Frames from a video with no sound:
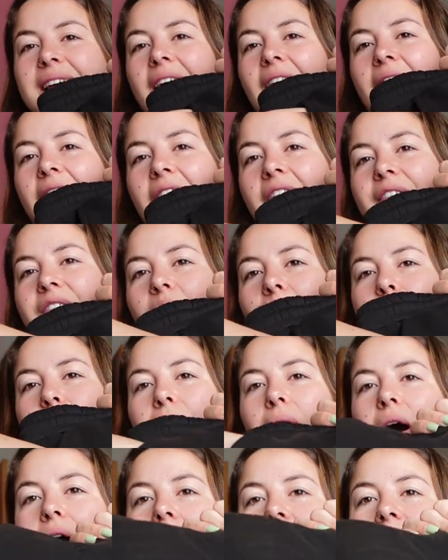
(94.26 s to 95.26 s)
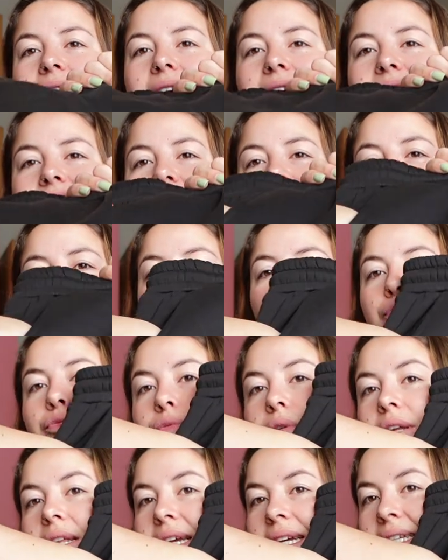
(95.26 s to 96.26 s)
have pockets. They're
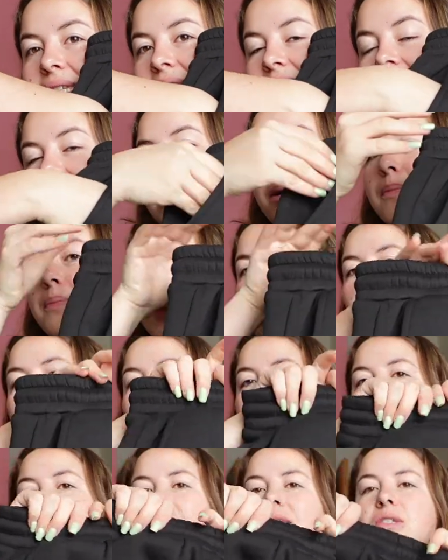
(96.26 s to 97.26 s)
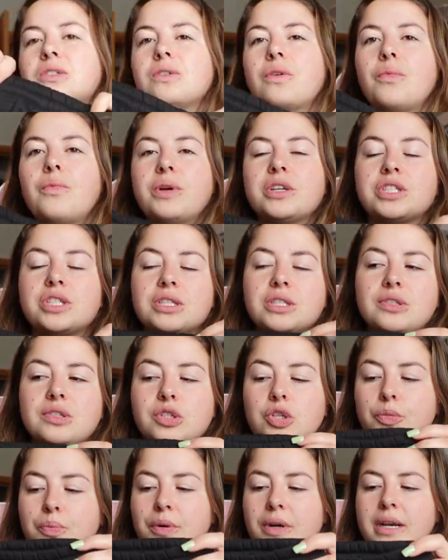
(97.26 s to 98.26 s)
really deep pockets, which is
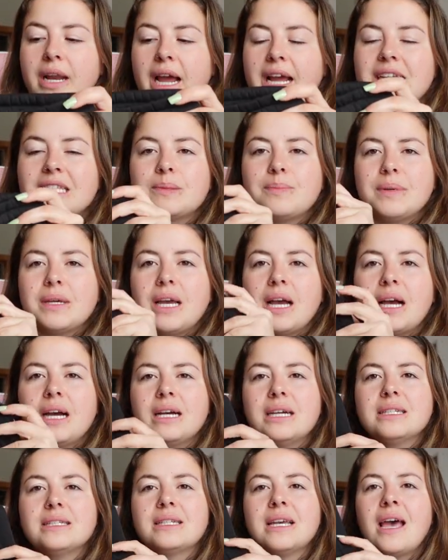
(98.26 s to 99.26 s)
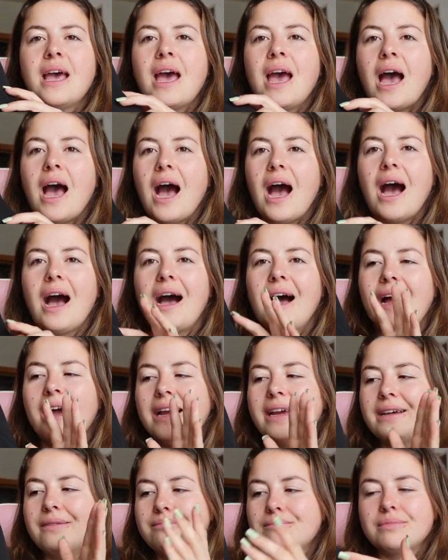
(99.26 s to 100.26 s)
super nice because
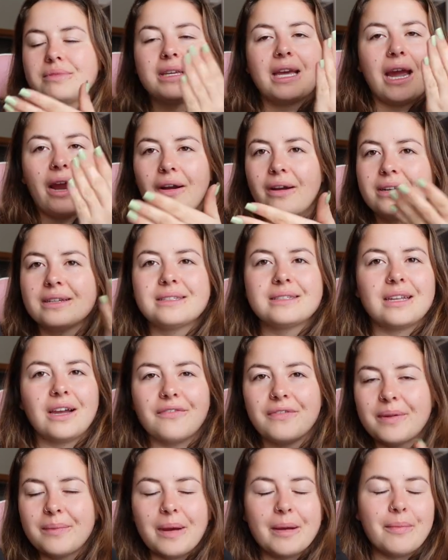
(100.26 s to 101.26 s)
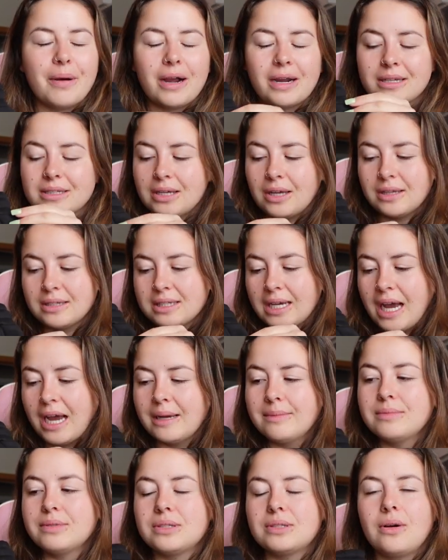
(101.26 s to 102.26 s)
I carry stuff in my pockets all the
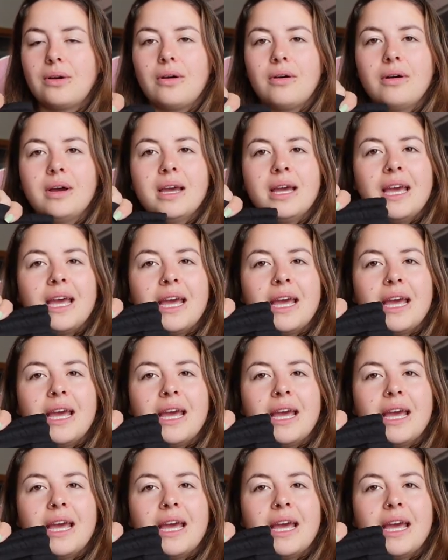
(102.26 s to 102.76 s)
time. So